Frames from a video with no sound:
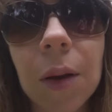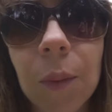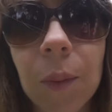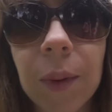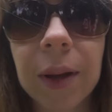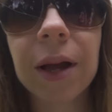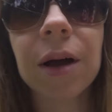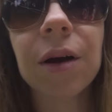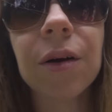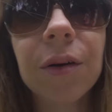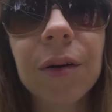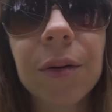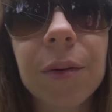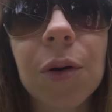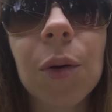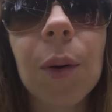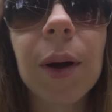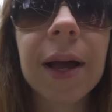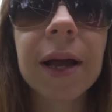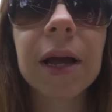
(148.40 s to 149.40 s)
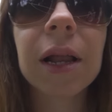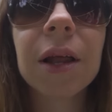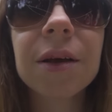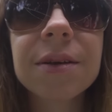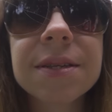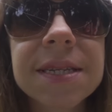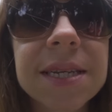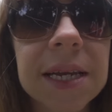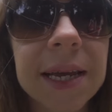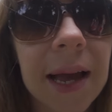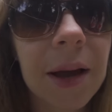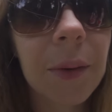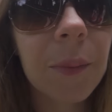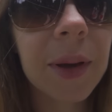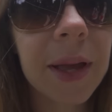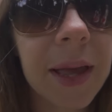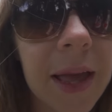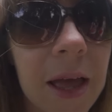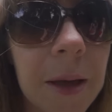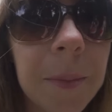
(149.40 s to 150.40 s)
We are quite close to
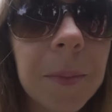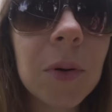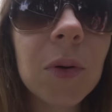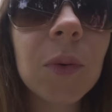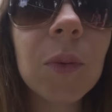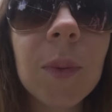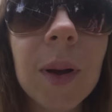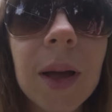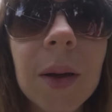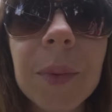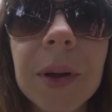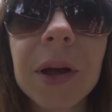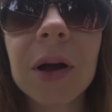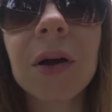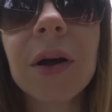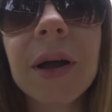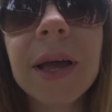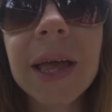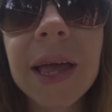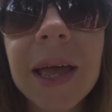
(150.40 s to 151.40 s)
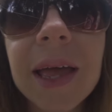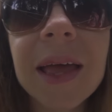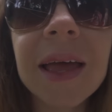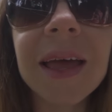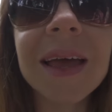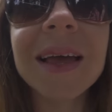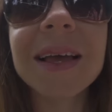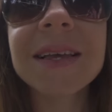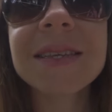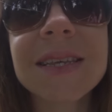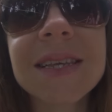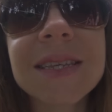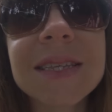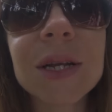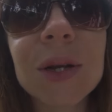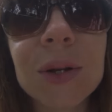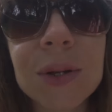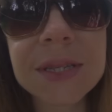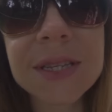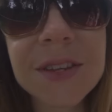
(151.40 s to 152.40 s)
Gatwick Airport where we are here, so there's
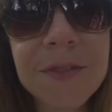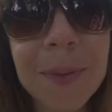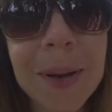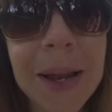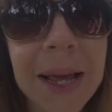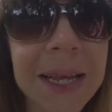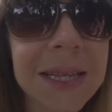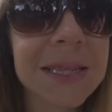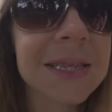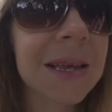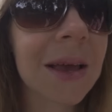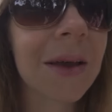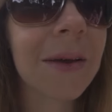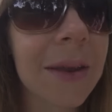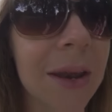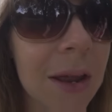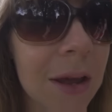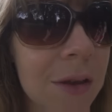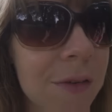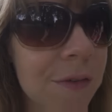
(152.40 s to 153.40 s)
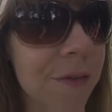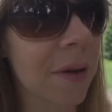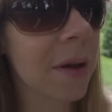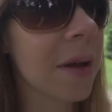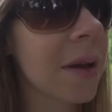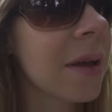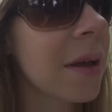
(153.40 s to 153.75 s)
lots of planes going over